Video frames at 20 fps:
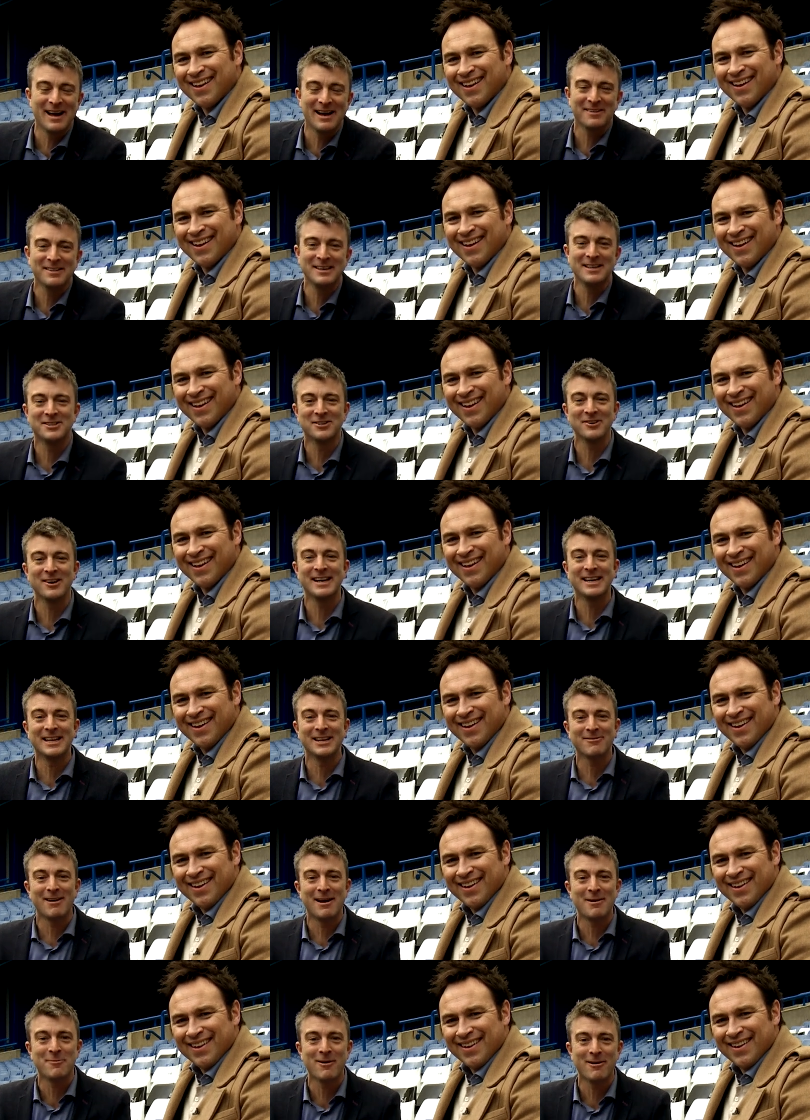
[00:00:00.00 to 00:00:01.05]
Speaker 1: now, the
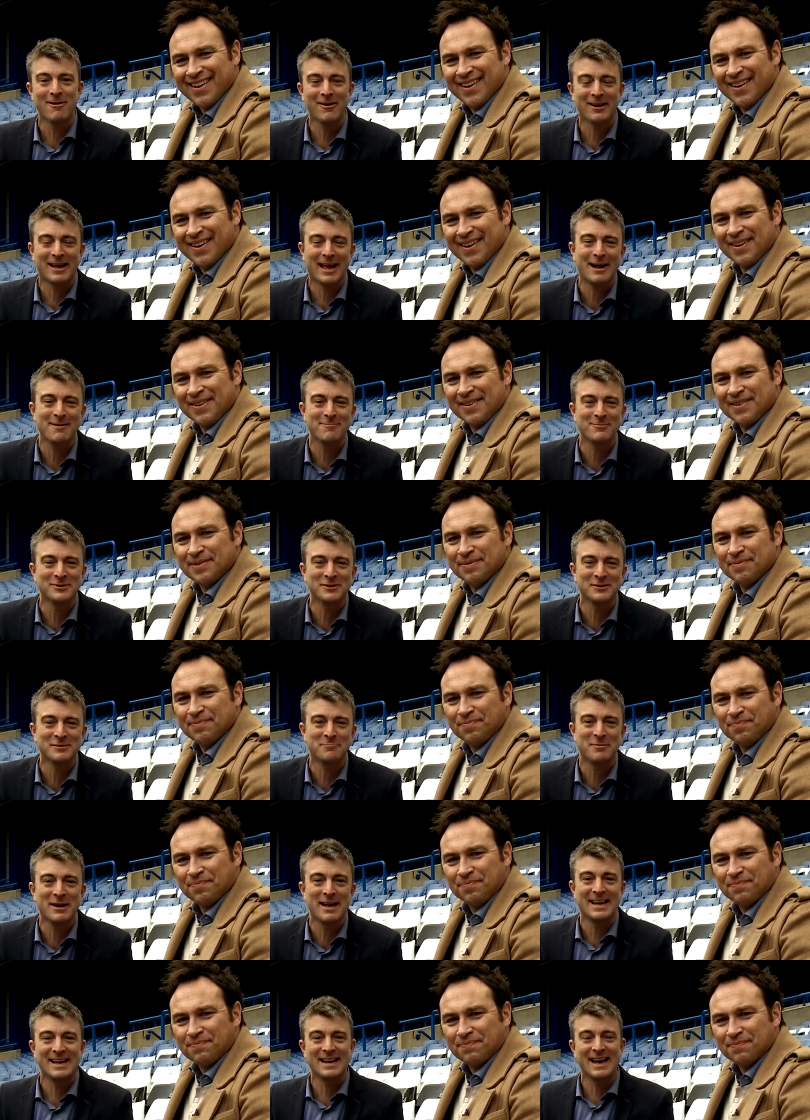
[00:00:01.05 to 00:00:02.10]
training ground where our cameras
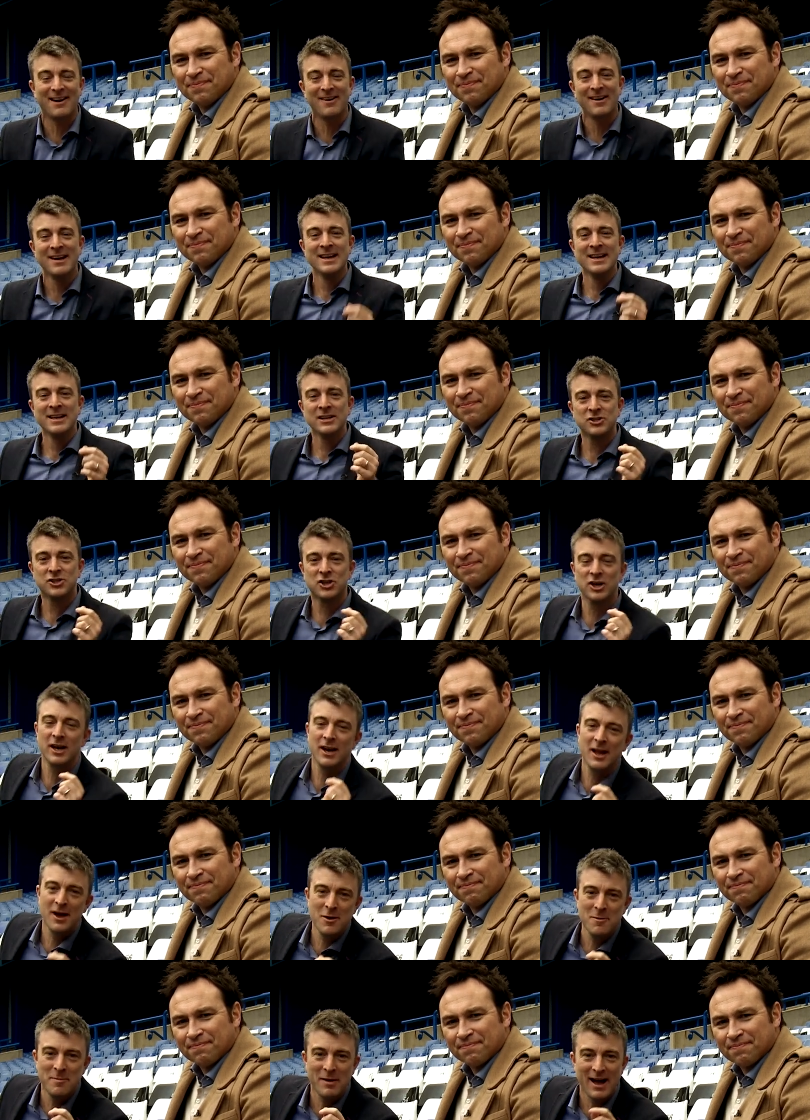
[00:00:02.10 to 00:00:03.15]
have been. Now,
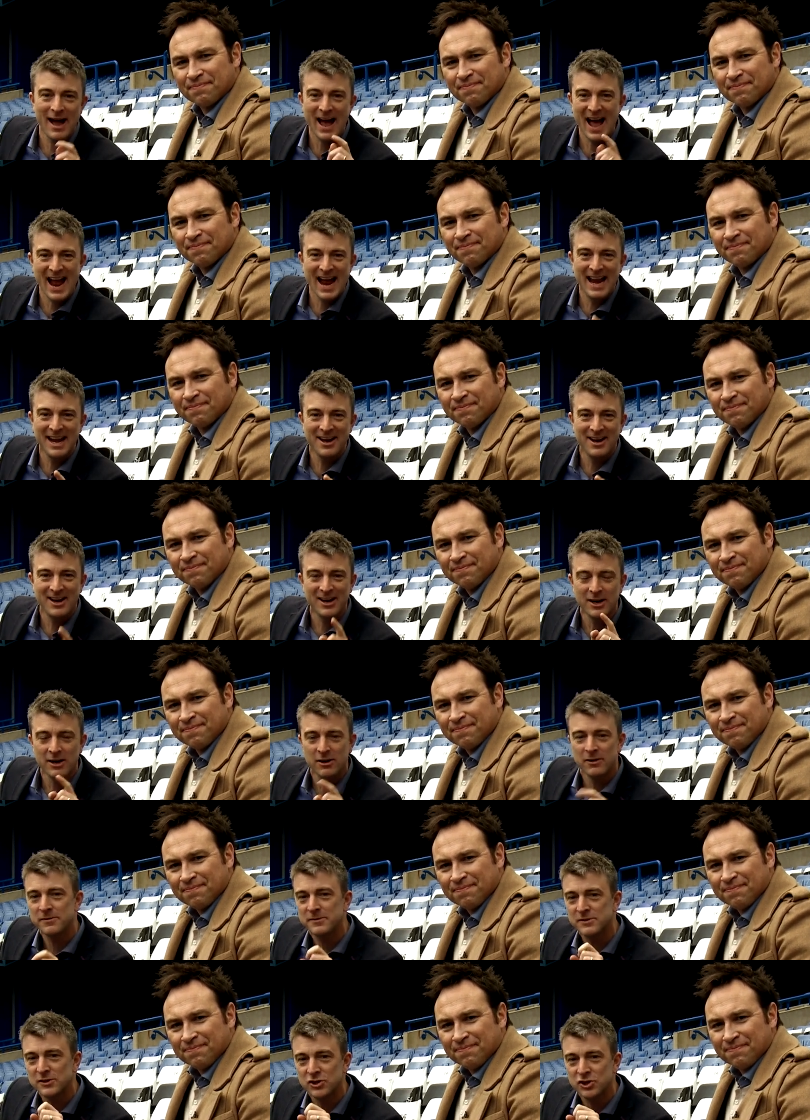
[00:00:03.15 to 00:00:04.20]
Chalobah, Aina and
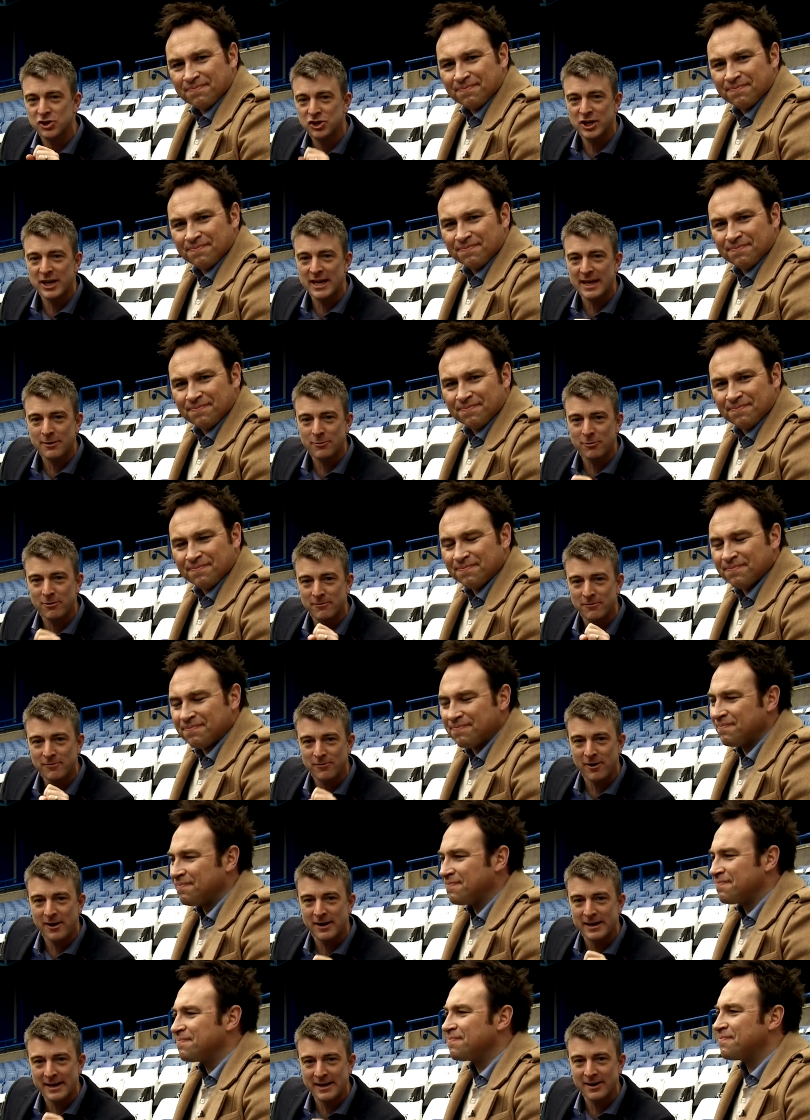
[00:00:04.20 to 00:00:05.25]
Loftus-Cheek were on
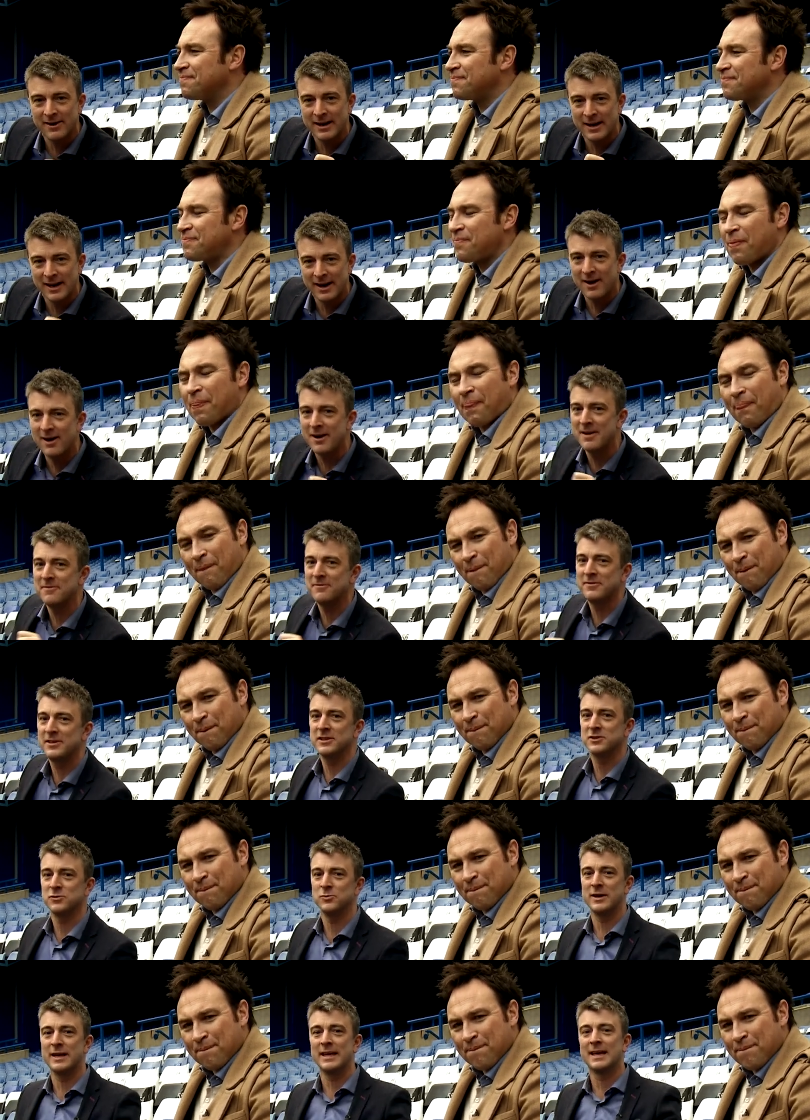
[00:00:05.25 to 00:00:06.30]
Friday Night Live
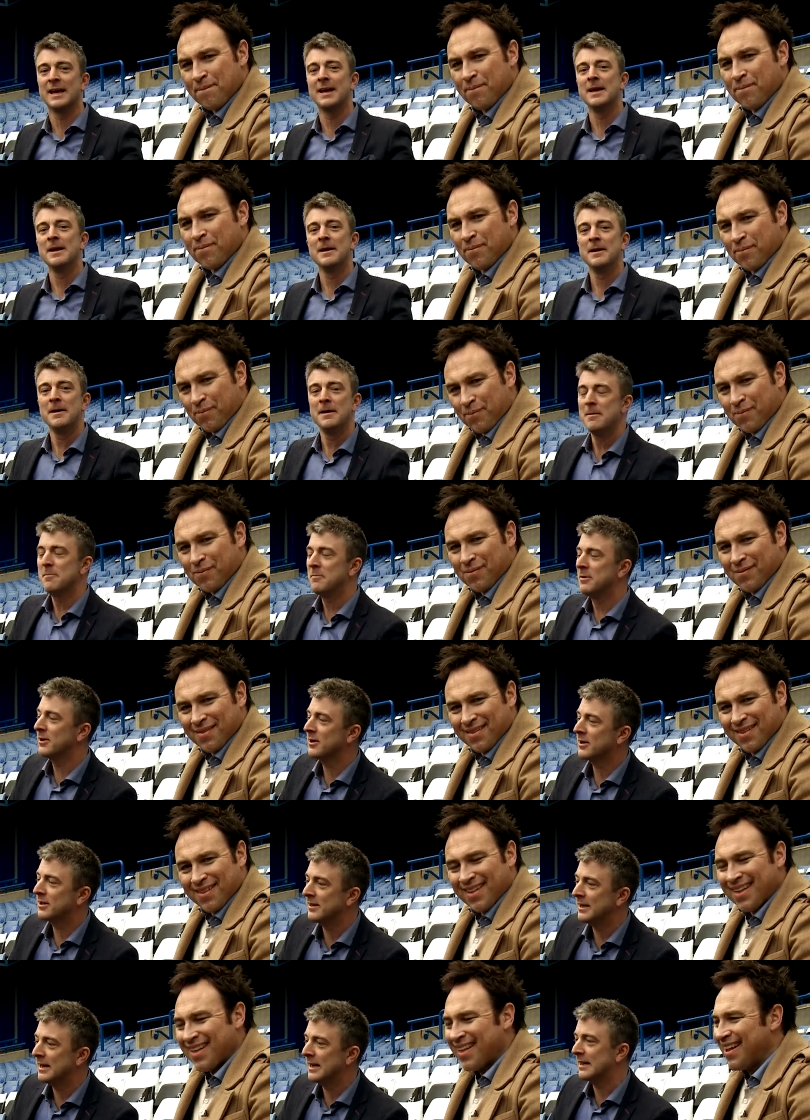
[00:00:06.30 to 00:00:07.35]
this week but
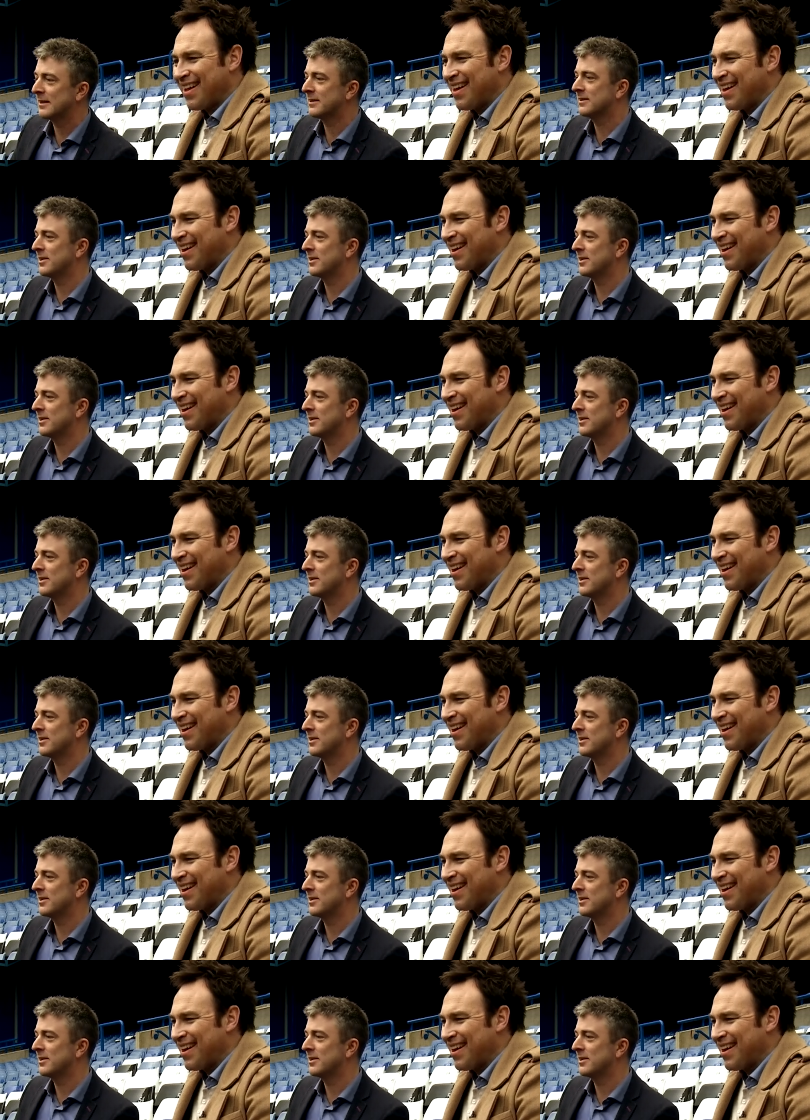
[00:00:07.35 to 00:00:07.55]
look at the little